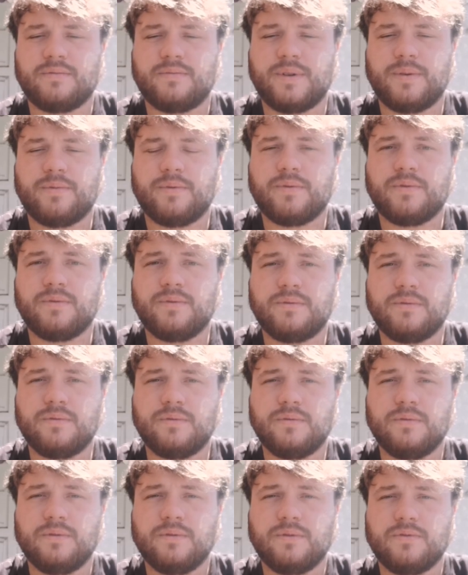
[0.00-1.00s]
we were
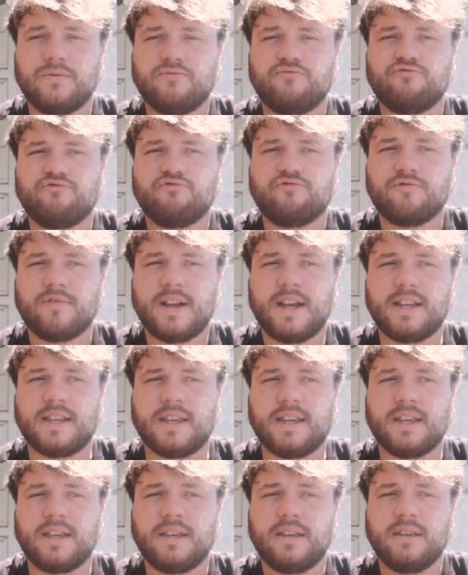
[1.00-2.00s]
all
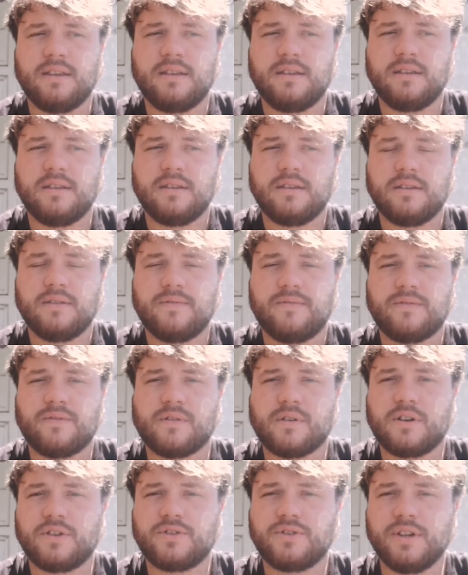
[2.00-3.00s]
ready
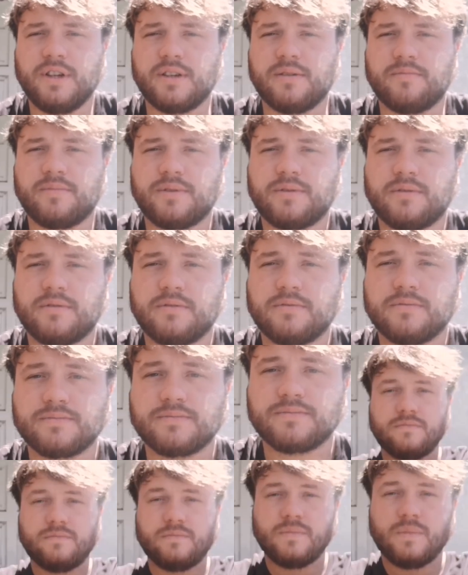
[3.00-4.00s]
for our trip.
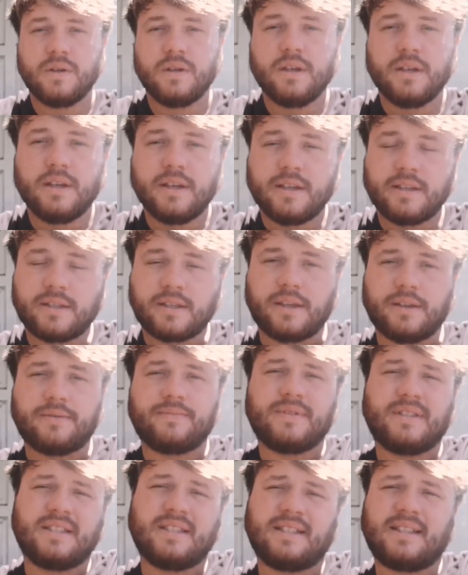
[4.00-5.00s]
So
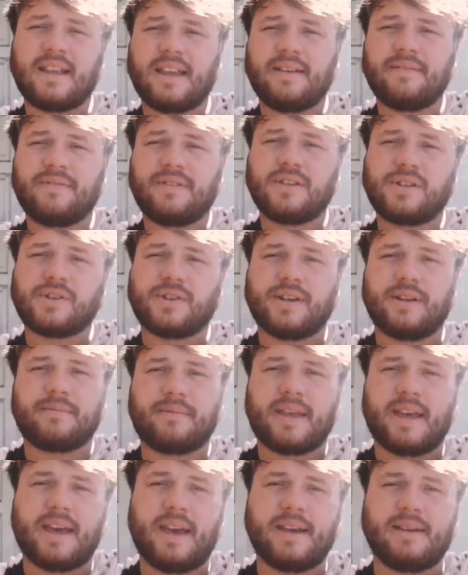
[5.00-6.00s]
the day of the
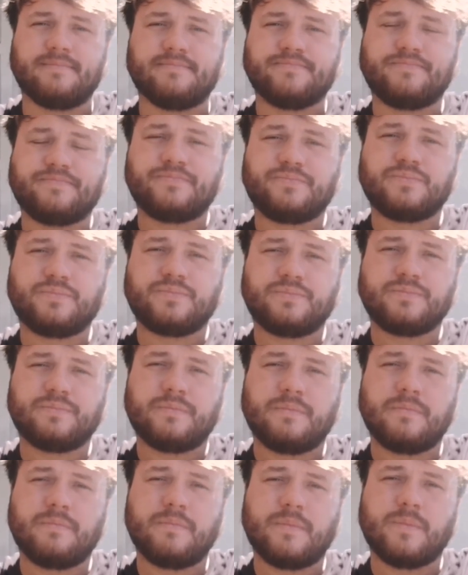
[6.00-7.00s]
trip came.
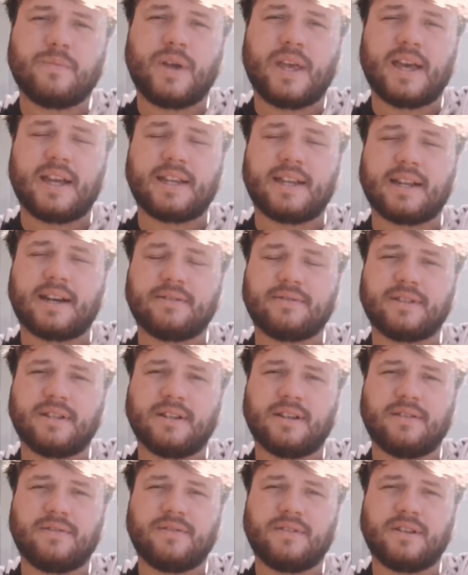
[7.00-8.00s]
We headed out to
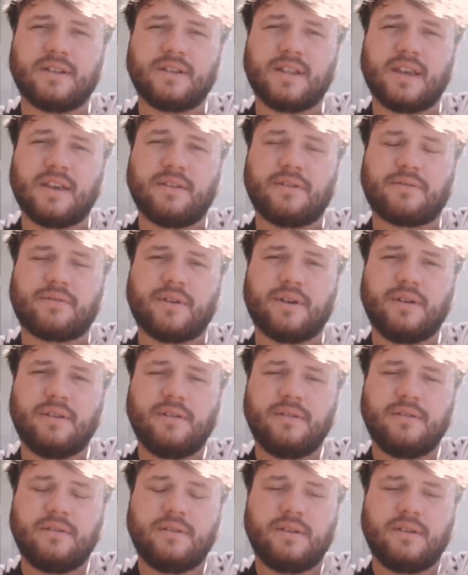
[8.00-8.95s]
London Heathrow.